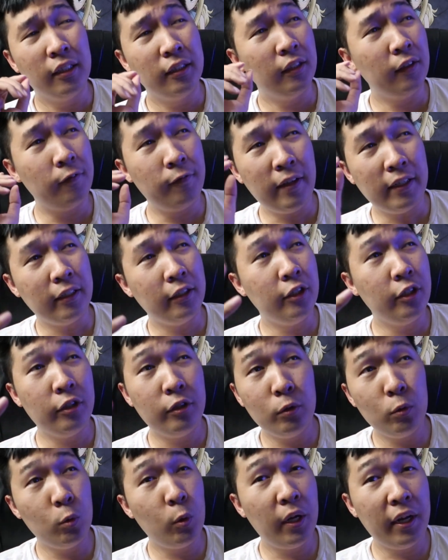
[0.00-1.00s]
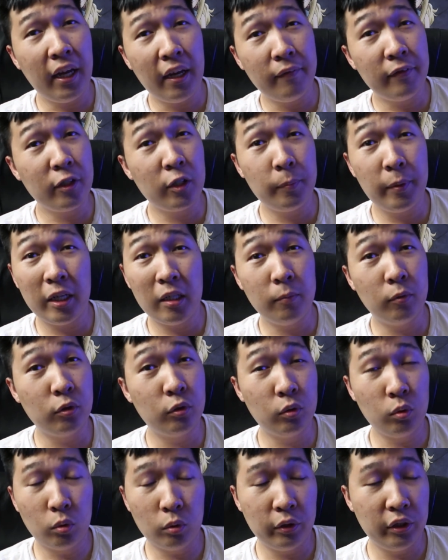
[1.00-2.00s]
The fact that you do have expandable
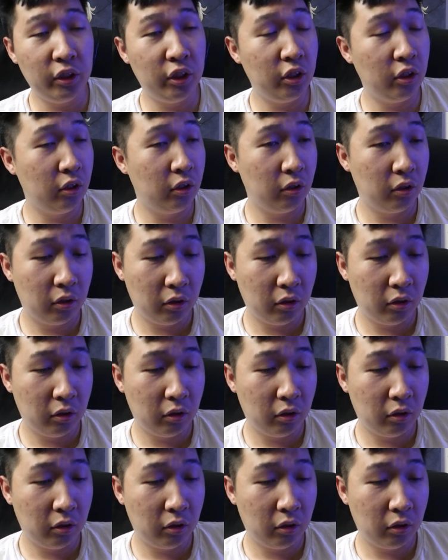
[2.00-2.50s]
storage.